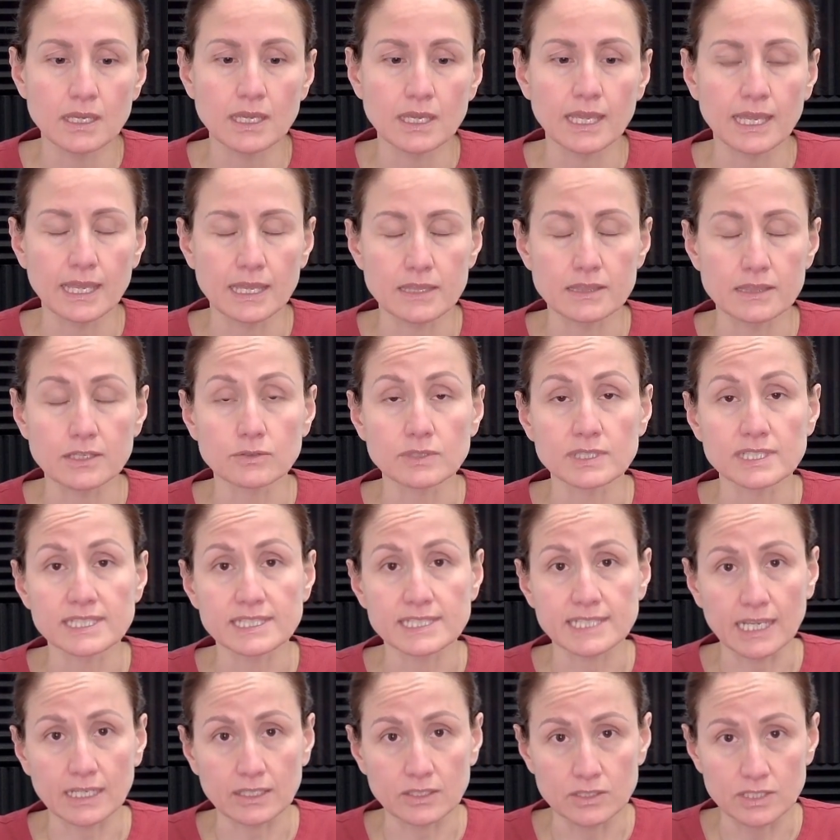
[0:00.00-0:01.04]
and there is
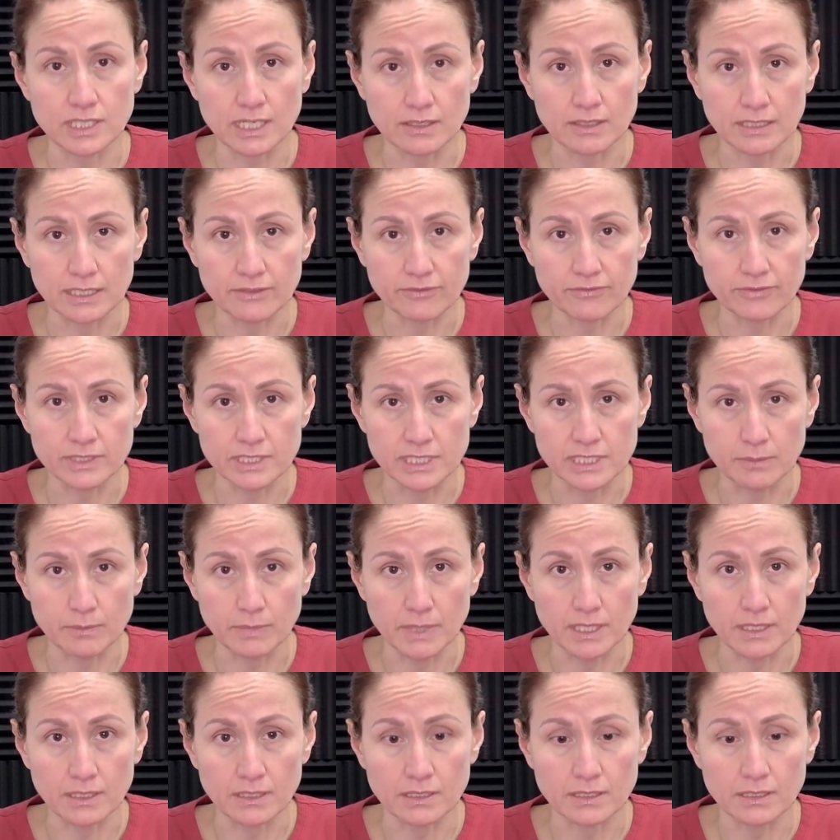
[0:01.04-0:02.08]
secondary
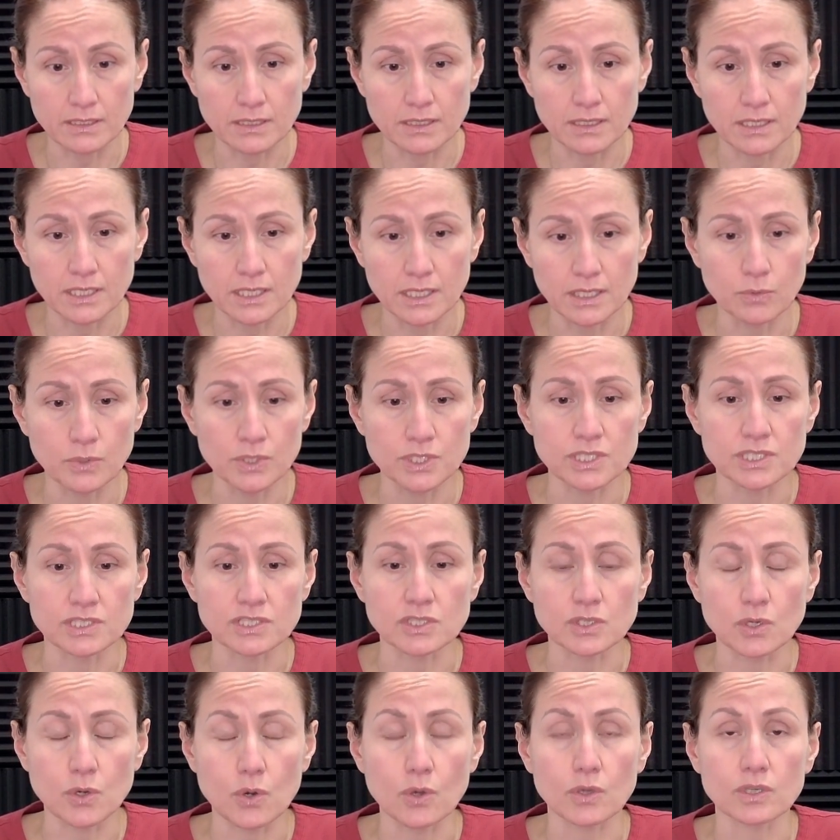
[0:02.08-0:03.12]
lymphedema, which is
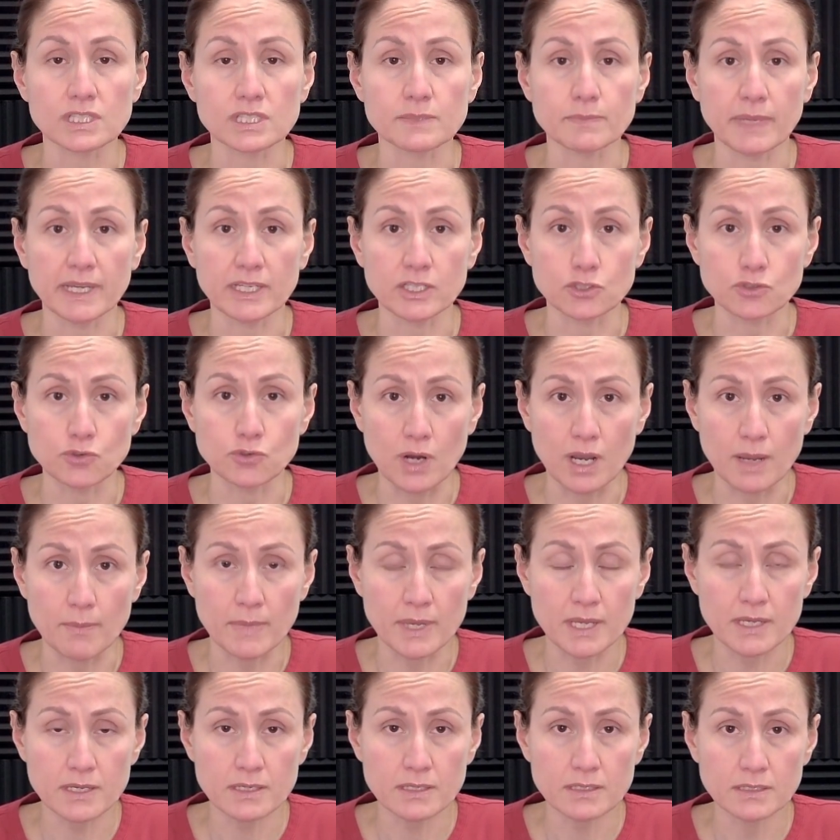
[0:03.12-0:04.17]
caused by
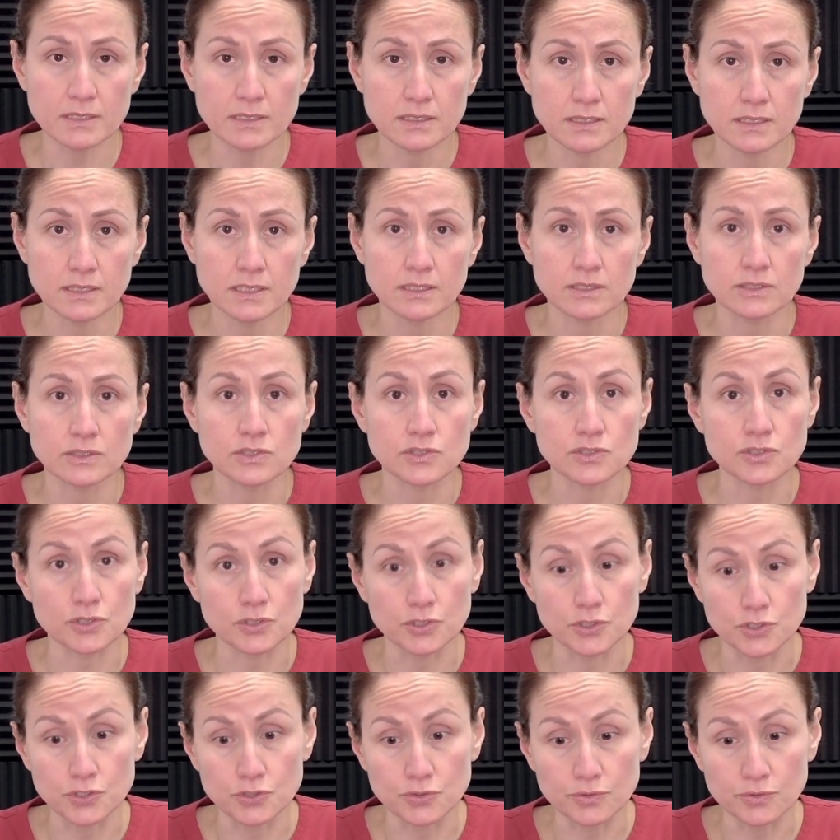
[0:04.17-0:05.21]
trauma,
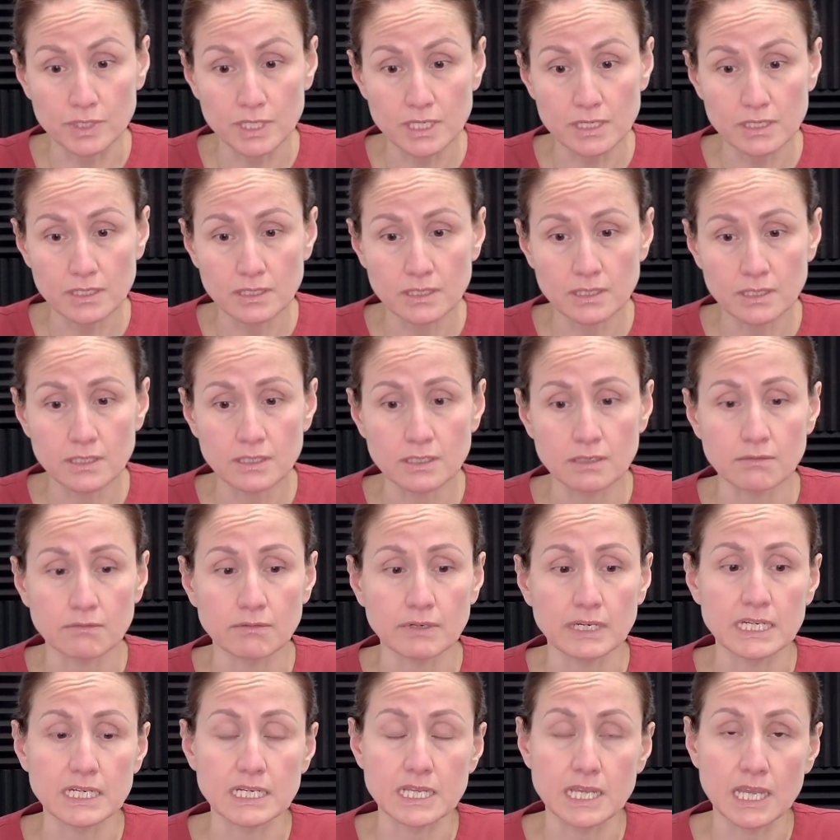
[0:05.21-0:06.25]
surgery,
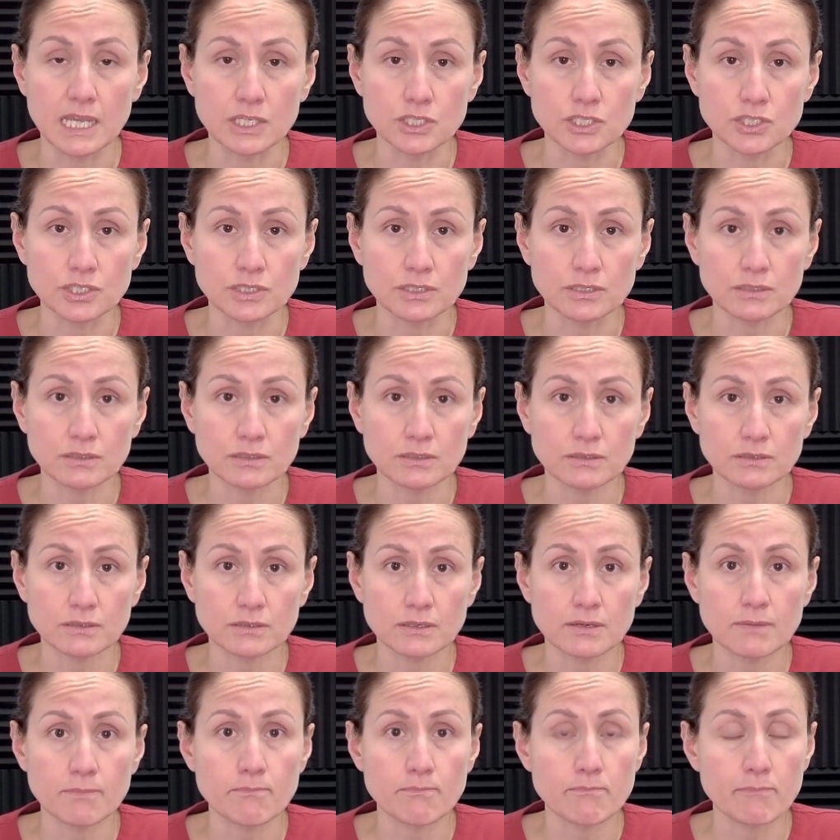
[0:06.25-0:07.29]
radiation,
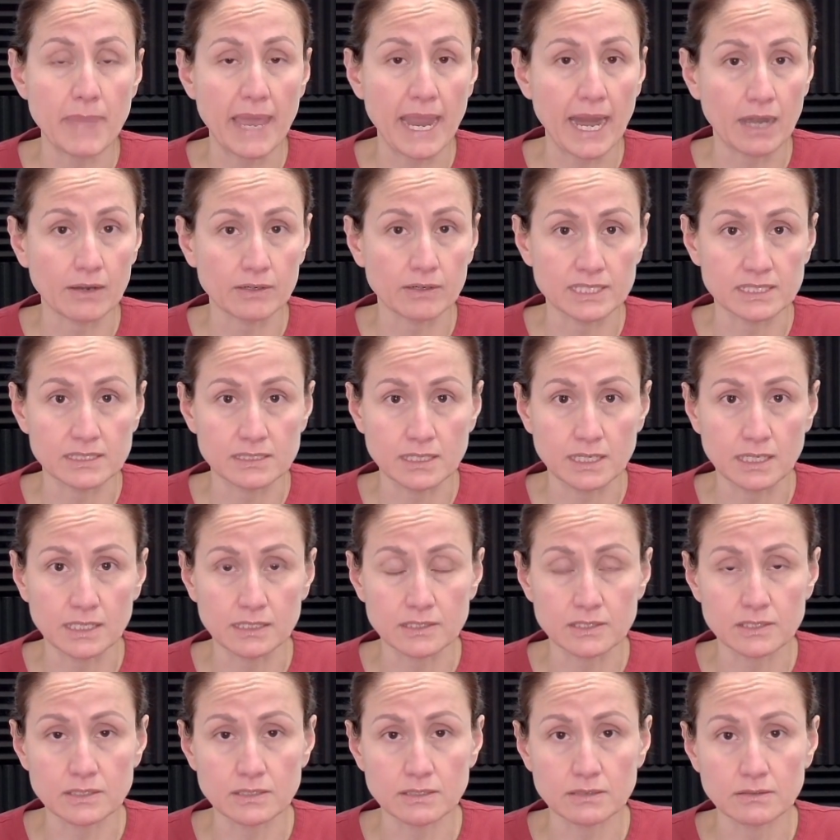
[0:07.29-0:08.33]

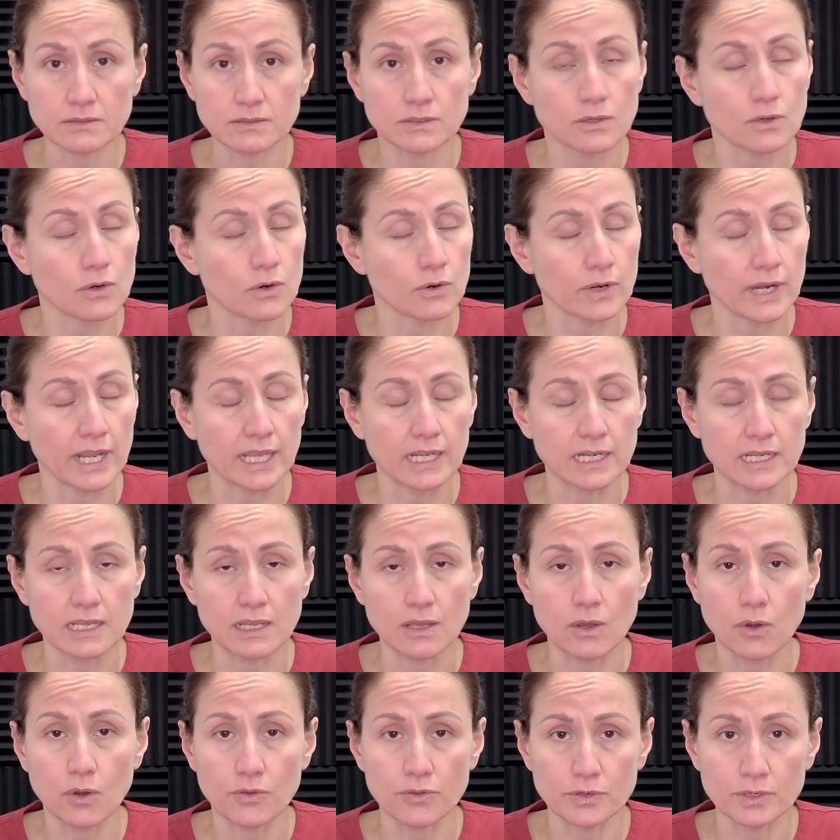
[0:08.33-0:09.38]
parasites, or any
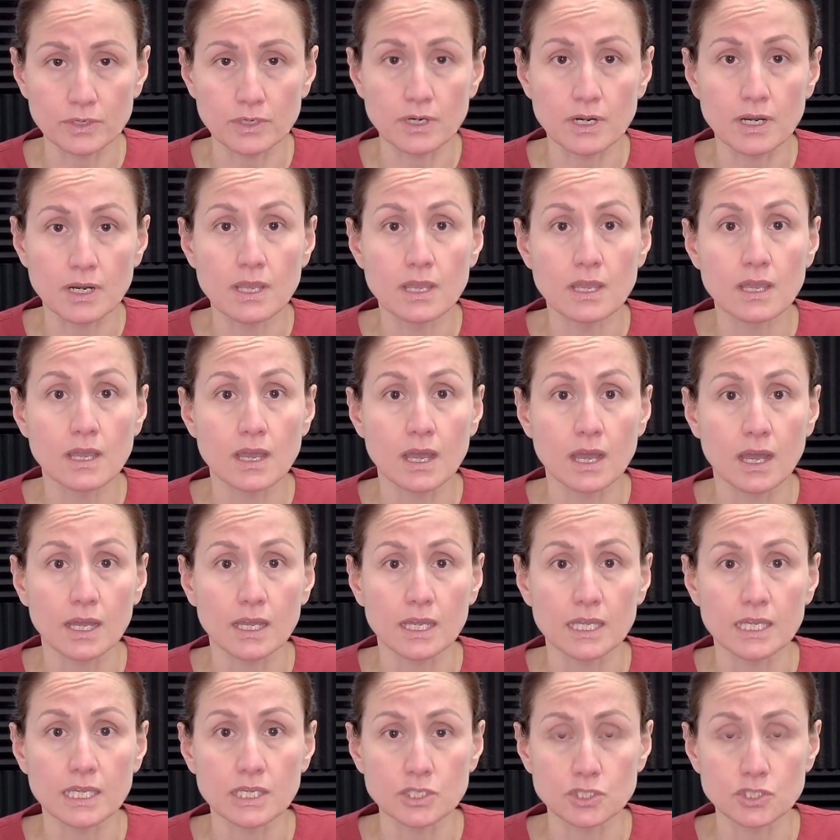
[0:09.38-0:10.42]
other
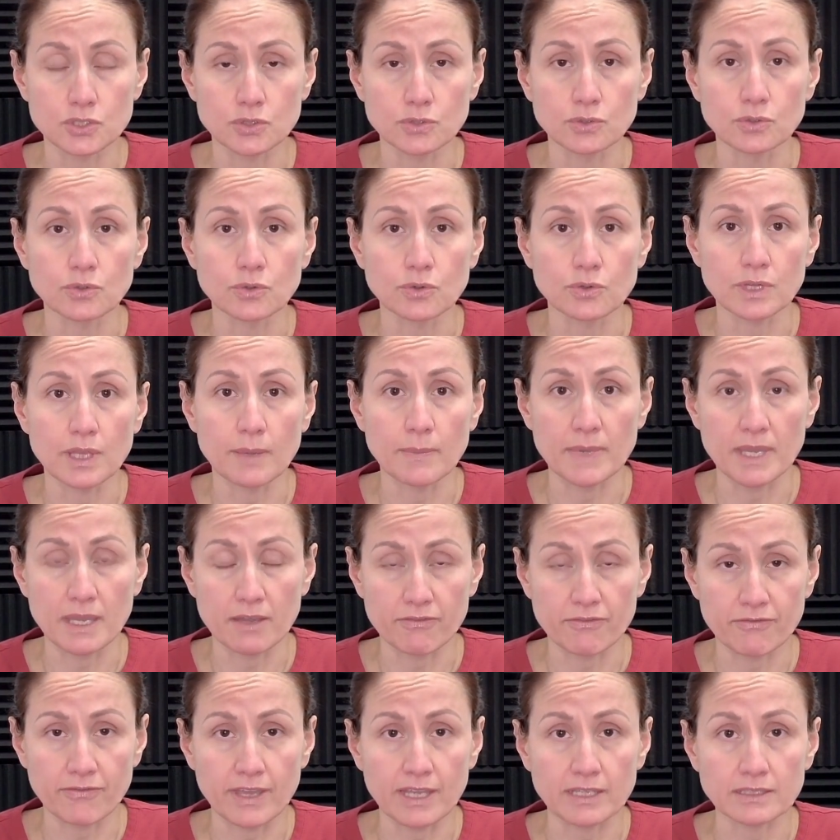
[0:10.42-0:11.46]
issue that may
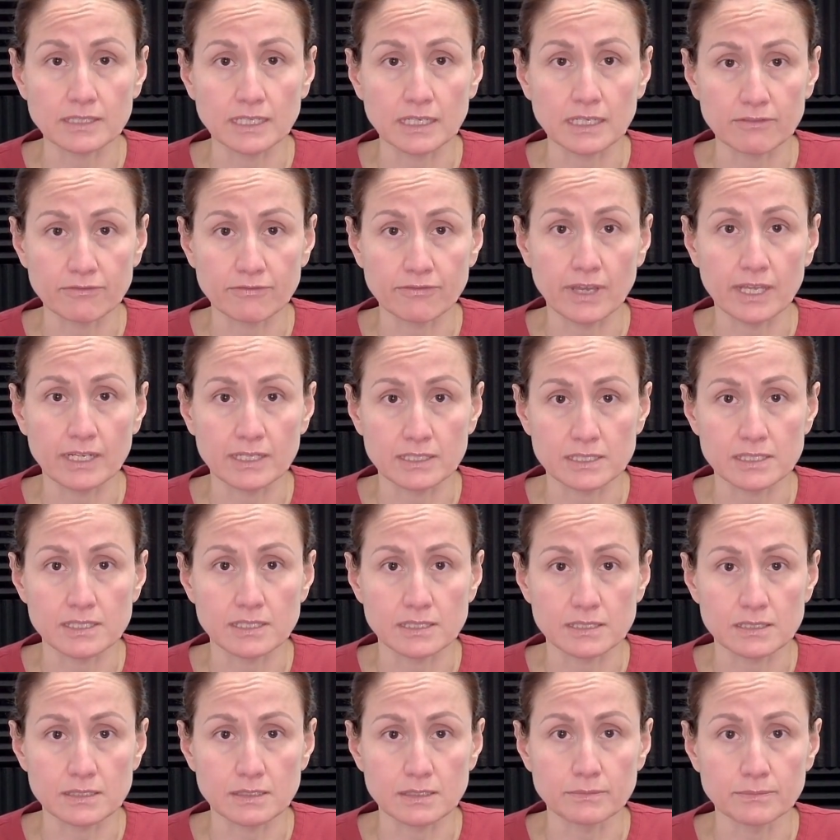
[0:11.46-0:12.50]
affect the lymphatic
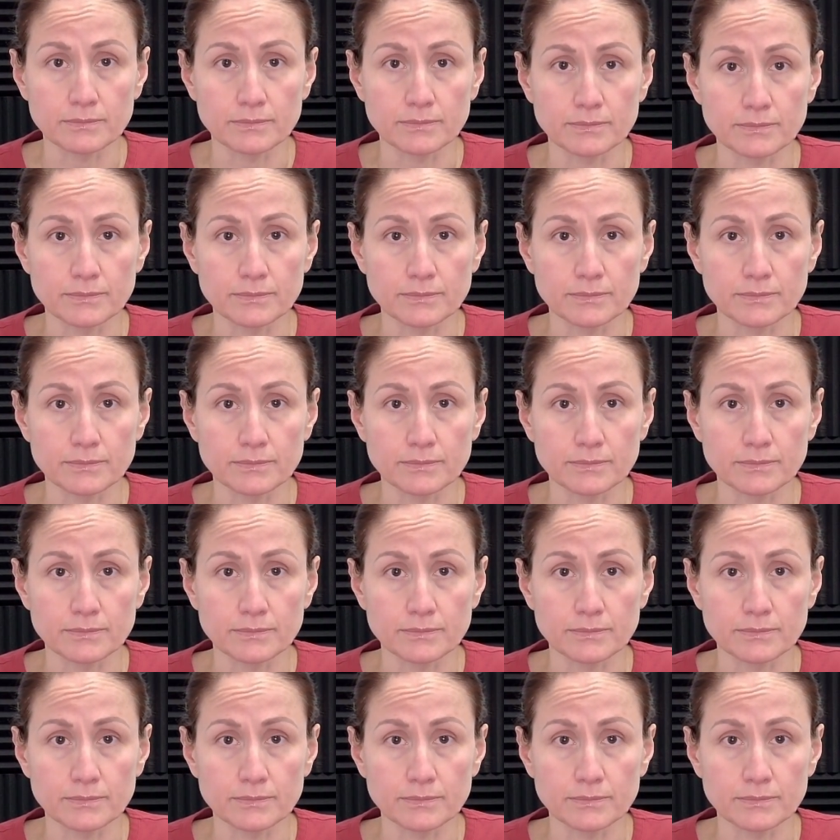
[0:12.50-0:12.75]
system.